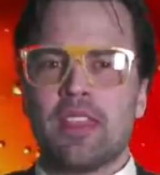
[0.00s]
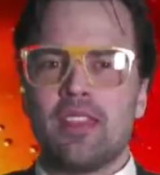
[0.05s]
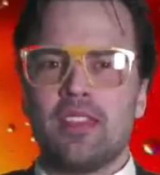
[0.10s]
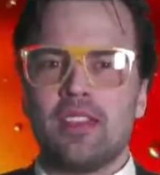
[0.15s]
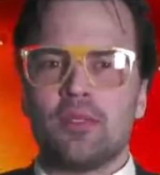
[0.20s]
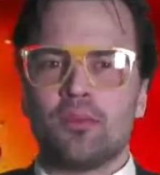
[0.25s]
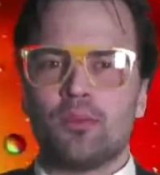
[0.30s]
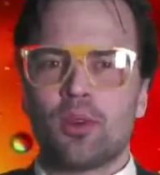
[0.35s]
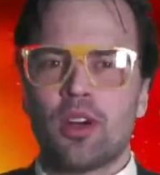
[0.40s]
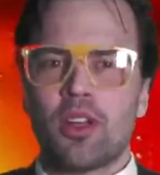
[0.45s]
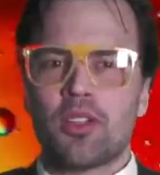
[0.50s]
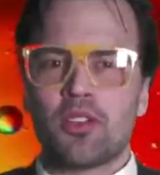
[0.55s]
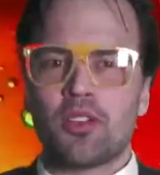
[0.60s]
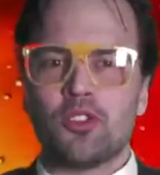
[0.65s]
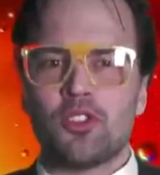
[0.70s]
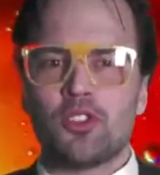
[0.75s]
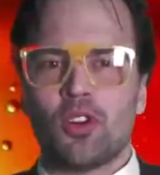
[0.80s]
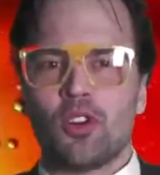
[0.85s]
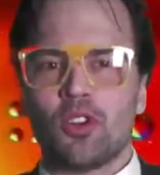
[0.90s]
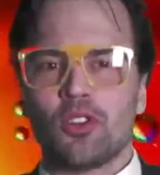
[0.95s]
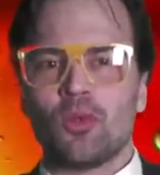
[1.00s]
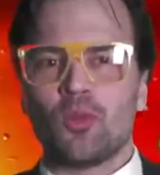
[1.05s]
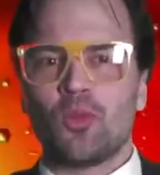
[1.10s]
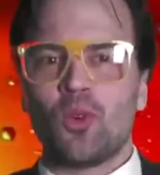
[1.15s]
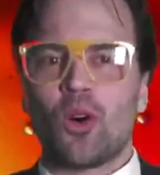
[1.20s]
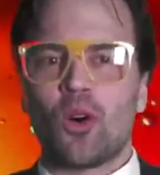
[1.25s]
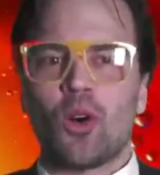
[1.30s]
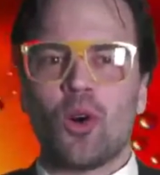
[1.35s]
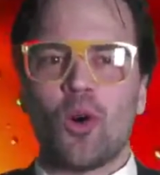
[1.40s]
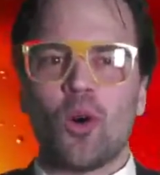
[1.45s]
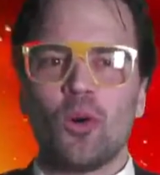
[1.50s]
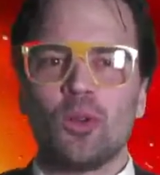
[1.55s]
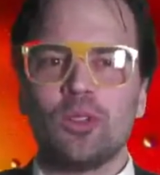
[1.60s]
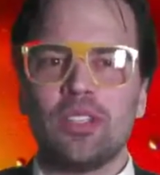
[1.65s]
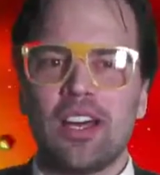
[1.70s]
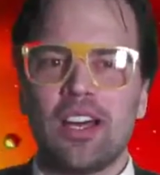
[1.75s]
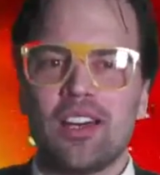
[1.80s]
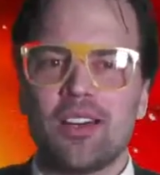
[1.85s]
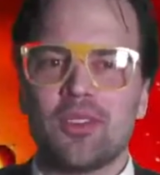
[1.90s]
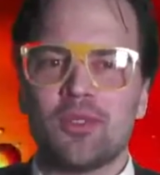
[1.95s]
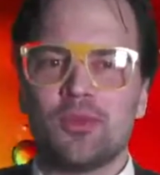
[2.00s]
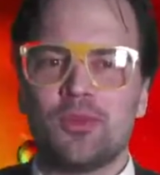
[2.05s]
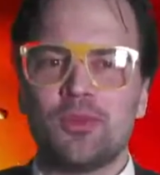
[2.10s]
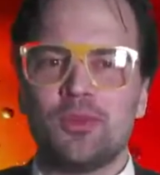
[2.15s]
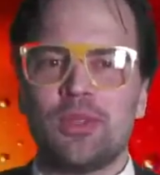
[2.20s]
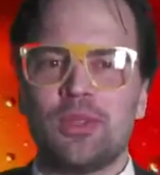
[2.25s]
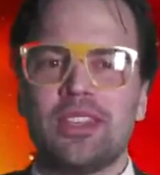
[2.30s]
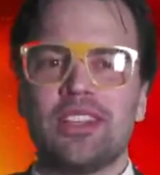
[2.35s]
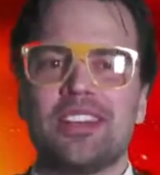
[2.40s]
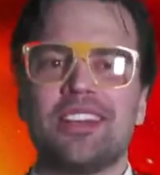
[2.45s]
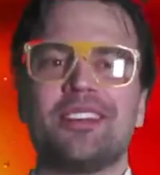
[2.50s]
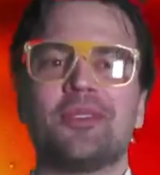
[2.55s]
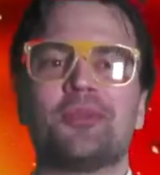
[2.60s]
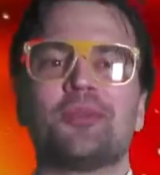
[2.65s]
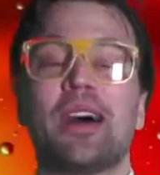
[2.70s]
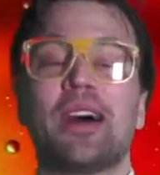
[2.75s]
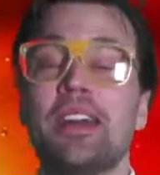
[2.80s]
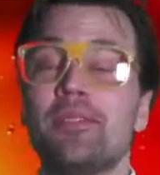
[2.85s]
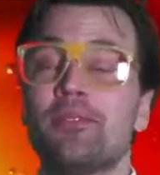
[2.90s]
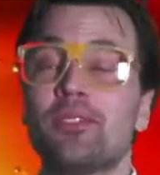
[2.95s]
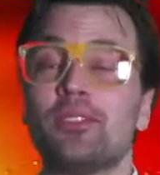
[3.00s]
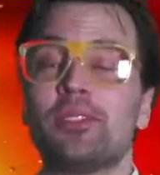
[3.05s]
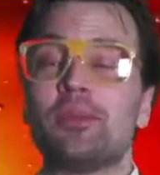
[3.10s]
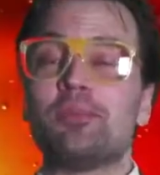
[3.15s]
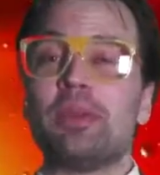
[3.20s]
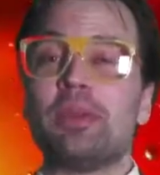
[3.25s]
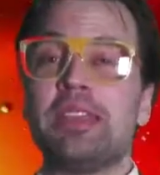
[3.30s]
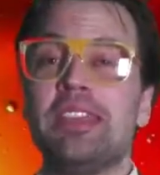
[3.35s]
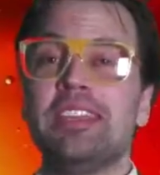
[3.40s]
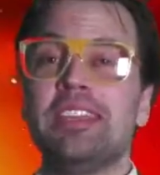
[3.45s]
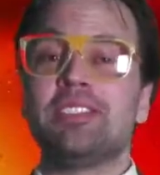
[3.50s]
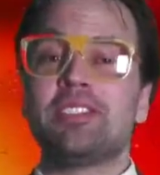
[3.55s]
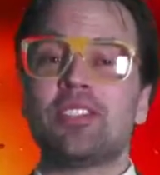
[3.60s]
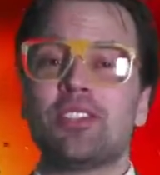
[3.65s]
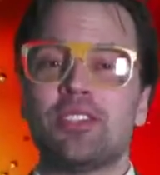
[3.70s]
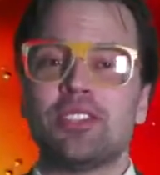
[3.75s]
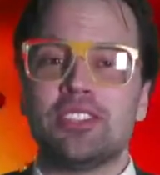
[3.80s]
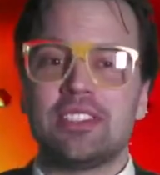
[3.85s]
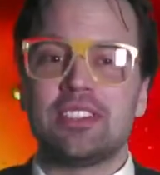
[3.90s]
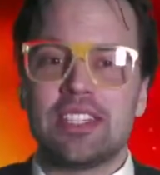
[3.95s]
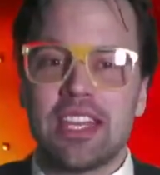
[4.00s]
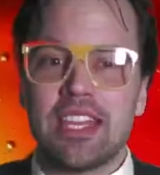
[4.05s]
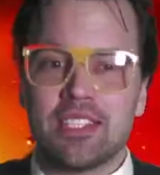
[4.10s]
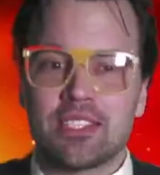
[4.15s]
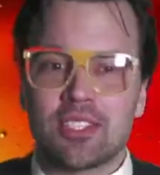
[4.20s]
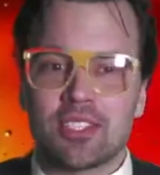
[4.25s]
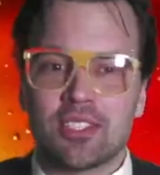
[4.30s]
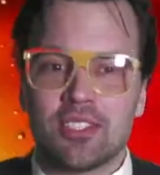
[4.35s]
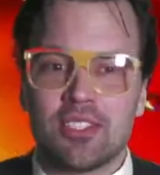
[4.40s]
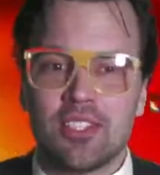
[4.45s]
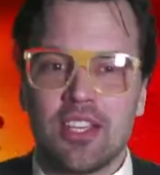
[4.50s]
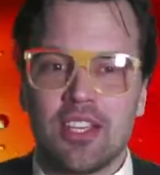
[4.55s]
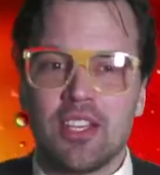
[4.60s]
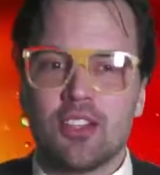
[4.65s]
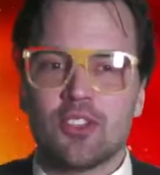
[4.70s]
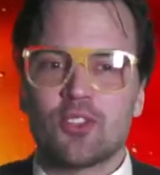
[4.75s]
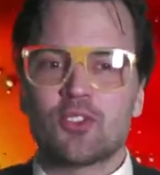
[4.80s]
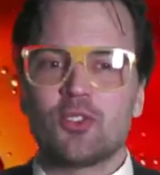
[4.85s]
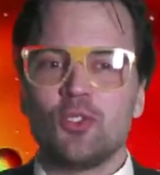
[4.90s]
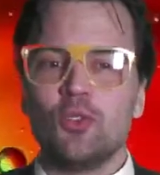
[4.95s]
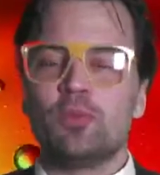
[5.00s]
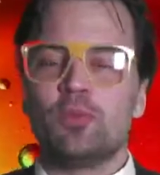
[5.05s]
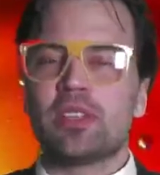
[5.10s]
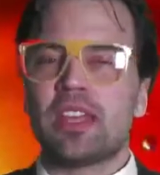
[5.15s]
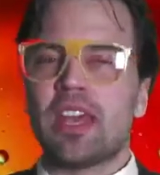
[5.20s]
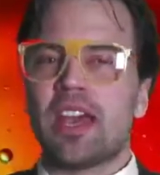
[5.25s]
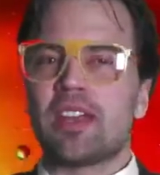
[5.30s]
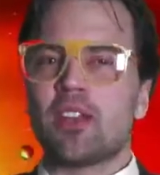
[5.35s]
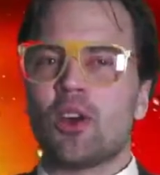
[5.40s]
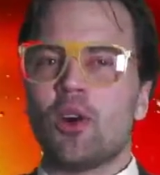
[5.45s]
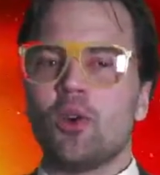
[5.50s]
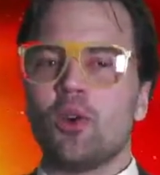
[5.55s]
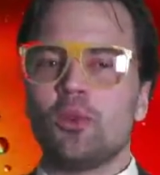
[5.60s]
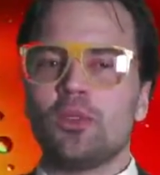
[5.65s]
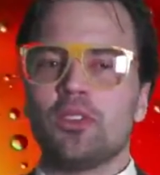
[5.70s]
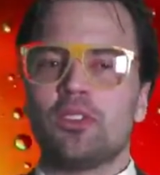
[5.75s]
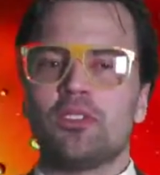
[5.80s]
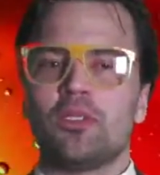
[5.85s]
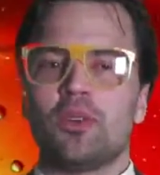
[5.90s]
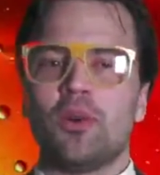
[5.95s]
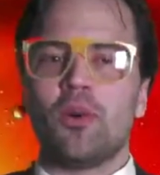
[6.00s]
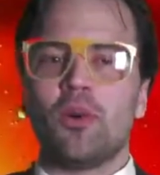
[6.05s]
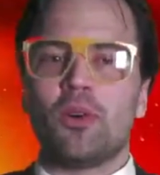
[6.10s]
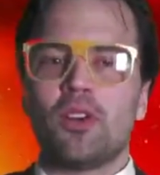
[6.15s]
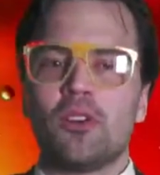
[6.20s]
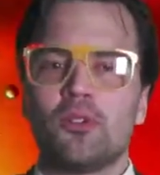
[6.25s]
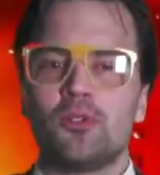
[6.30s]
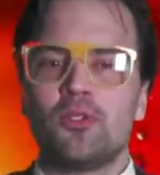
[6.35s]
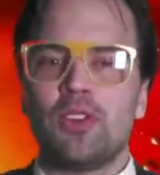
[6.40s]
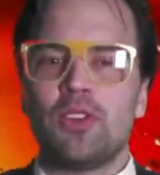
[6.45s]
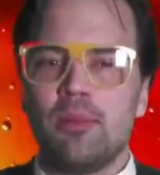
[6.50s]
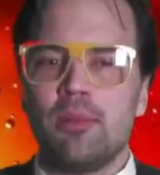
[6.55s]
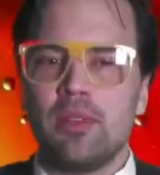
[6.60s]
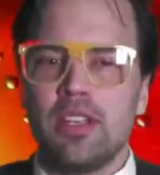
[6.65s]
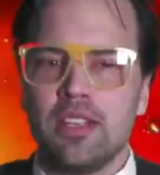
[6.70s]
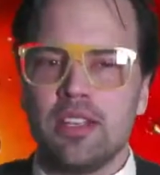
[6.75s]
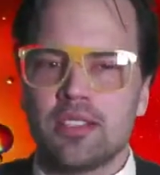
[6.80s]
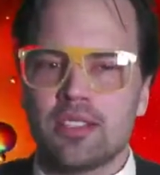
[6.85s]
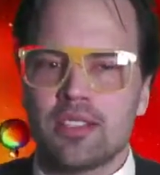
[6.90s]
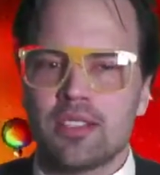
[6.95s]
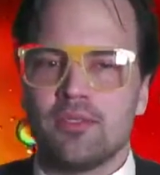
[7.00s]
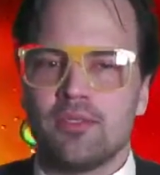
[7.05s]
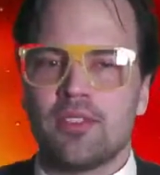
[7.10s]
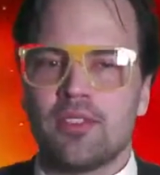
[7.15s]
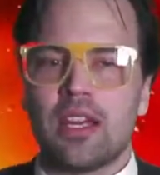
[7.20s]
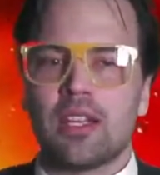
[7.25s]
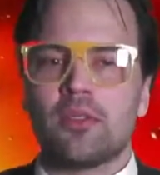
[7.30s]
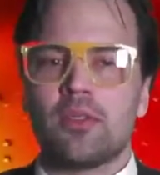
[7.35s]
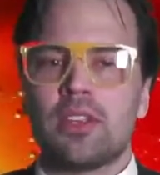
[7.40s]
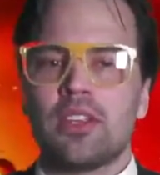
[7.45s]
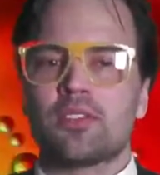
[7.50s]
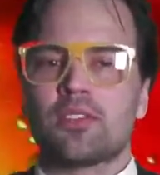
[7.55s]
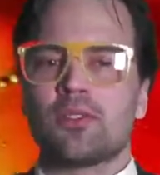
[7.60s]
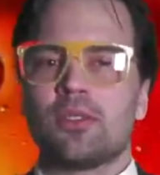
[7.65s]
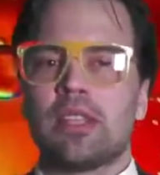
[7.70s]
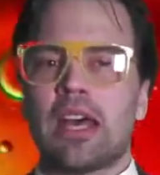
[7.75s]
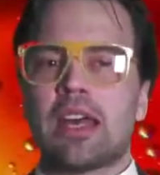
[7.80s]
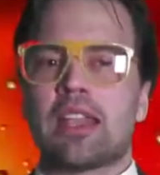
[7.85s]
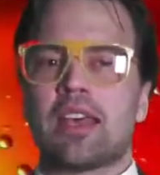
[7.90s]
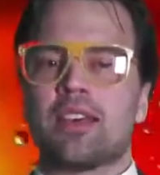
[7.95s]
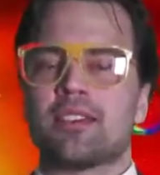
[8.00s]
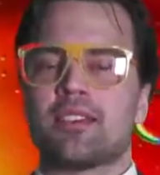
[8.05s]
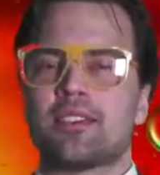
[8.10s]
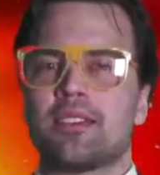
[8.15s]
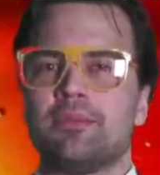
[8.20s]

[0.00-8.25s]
Brother John Warhola, rival Peter Dayton, soup can owner, or feminist Valerie Solanas?